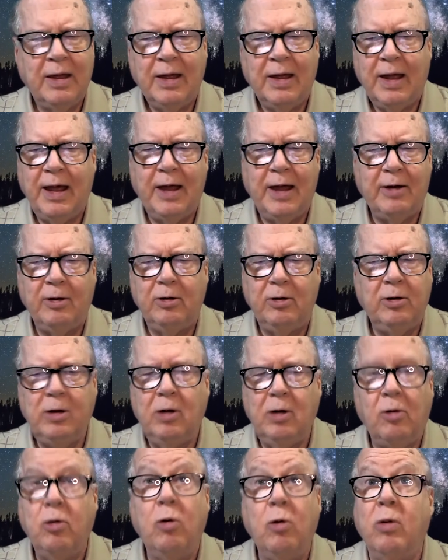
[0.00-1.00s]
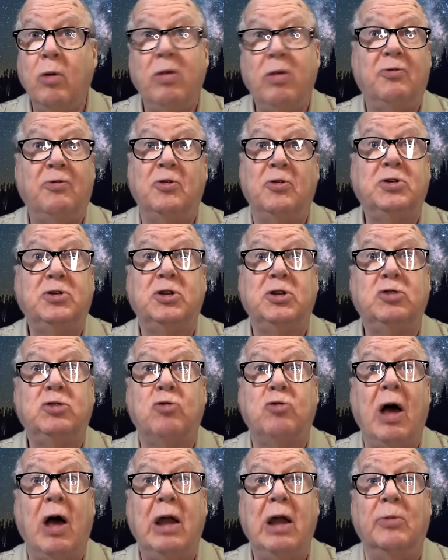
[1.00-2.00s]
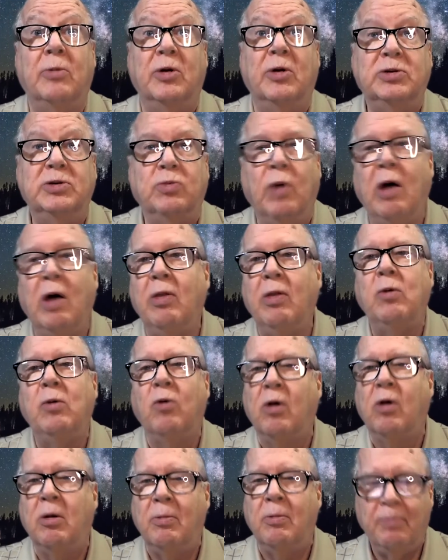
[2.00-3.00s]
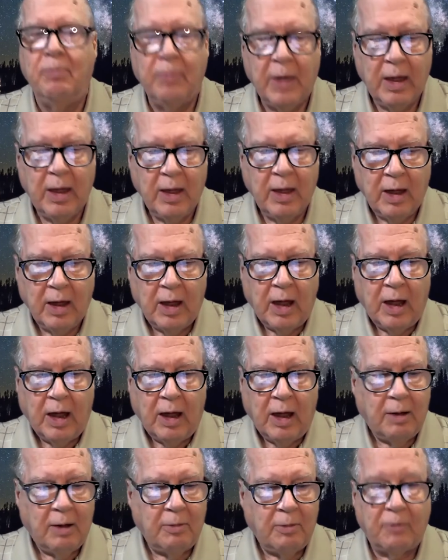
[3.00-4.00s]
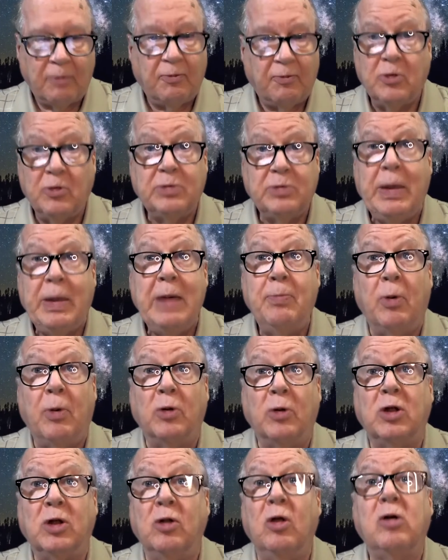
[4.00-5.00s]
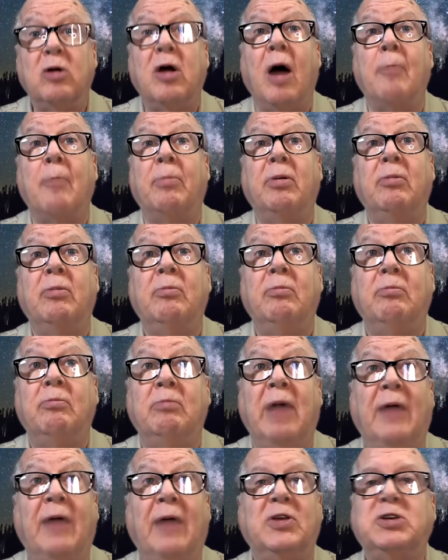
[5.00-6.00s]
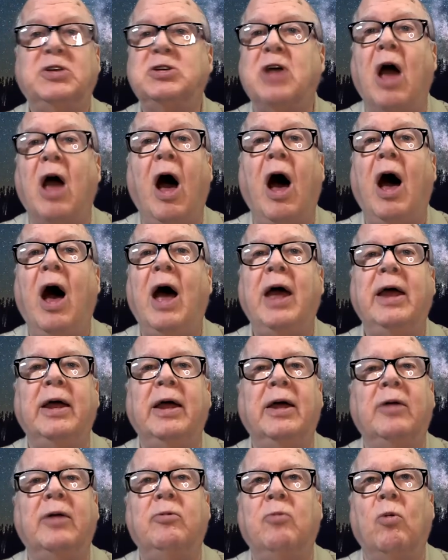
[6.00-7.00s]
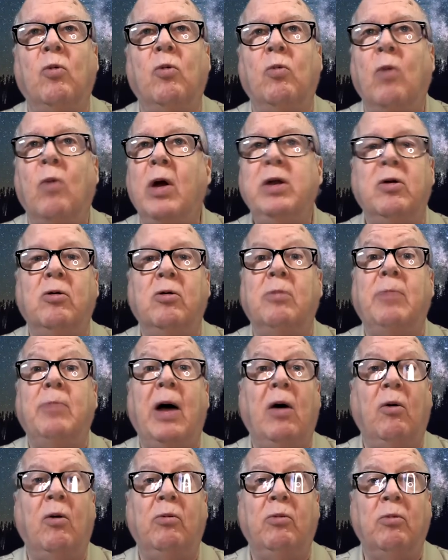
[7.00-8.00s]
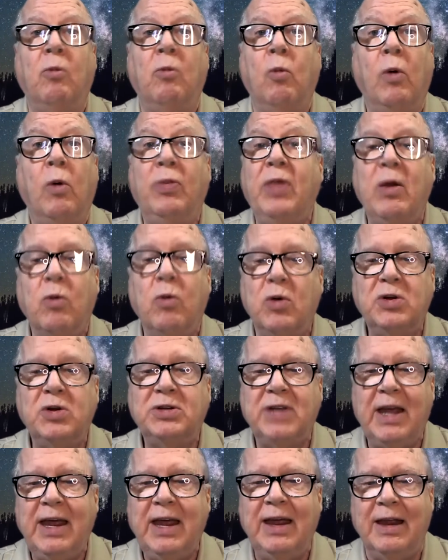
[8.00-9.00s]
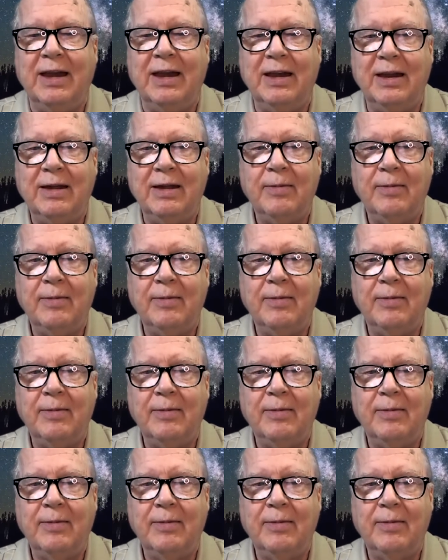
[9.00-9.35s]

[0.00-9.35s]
And, who were the first astronomers? Well, they were the first people to look up at the sky and wonder about what they were seeing.